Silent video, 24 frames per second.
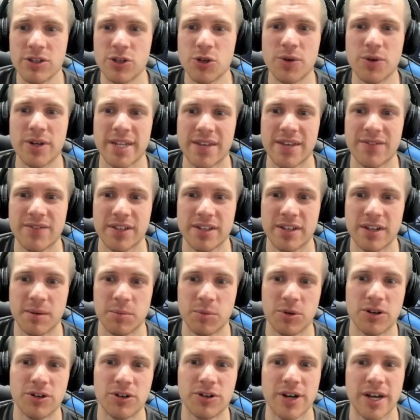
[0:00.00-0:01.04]
you can even
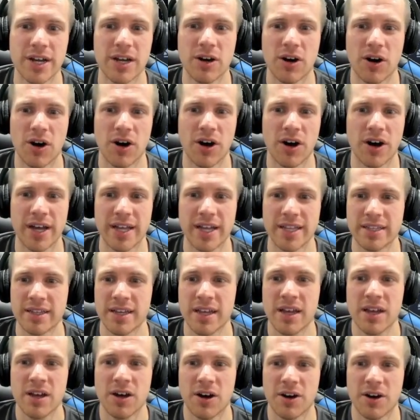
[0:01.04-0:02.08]
come click on
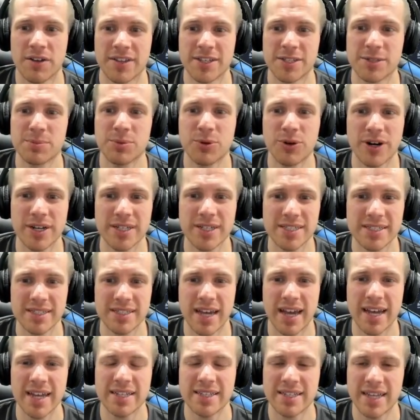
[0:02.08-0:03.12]
this plus
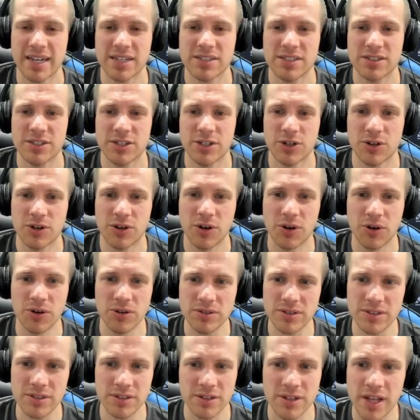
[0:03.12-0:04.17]
sign next to your
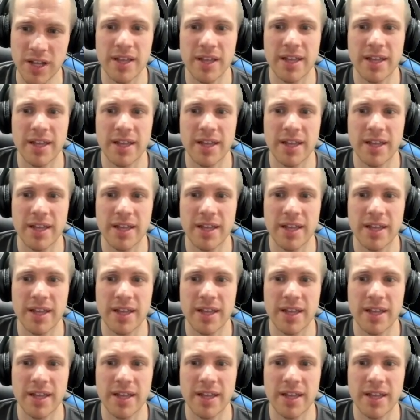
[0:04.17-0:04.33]
gold,